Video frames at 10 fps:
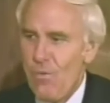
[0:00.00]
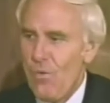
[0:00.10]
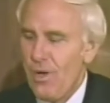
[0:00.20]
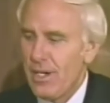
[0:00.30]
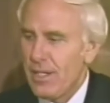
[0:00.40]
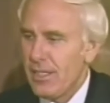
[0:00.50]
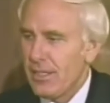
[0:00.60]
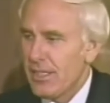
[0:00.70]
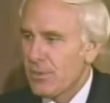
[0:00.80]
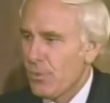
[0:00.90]
And I think
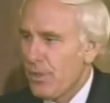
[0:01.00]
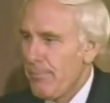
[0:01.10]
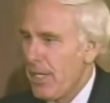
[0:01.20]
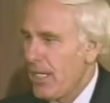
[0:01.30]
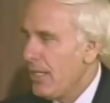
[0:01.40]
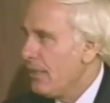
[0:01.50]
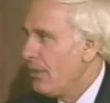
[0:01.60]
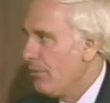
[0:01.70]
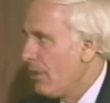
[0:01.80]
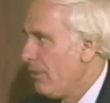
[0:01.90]
that's worth making a
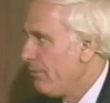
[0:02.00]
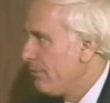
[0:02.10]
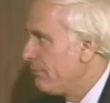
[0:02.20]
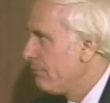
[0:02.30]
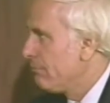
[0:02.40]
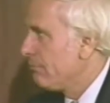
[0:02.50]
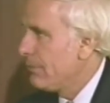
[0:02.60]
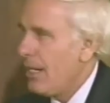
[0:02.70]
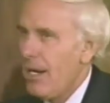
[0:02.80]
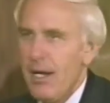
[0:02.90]
note of.
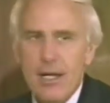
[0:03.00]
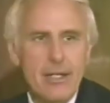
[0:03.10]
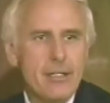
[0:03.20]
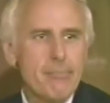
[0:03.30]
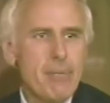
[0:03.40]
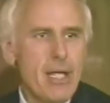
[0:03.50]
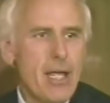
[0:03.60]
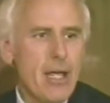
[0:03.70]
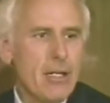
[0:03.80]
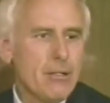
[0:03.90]
I
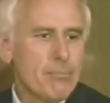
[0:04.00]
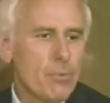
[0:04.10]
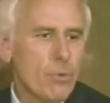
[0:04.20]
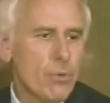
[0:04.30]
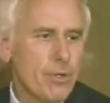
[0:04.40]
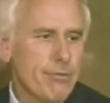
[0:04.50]
demand more of